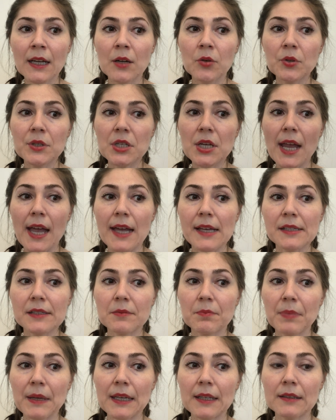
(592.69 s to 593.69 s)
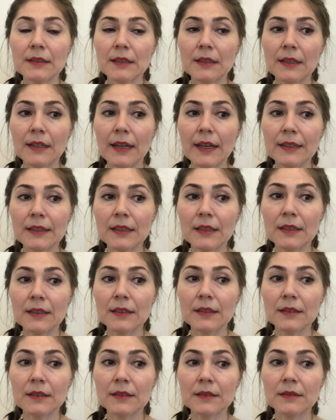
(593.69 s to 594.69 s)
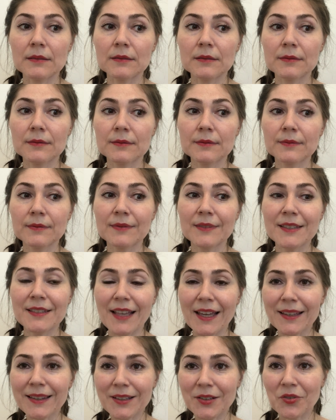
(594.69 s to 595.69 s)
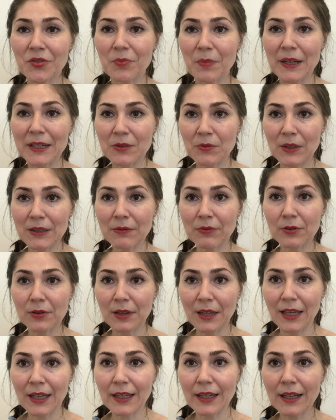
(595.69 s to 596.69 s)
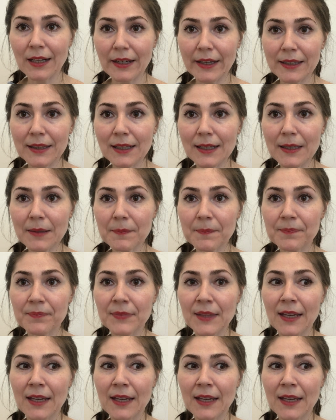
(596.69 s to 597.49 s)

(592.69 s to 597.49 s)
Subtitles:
which has been at the center of my grateful thinking lately.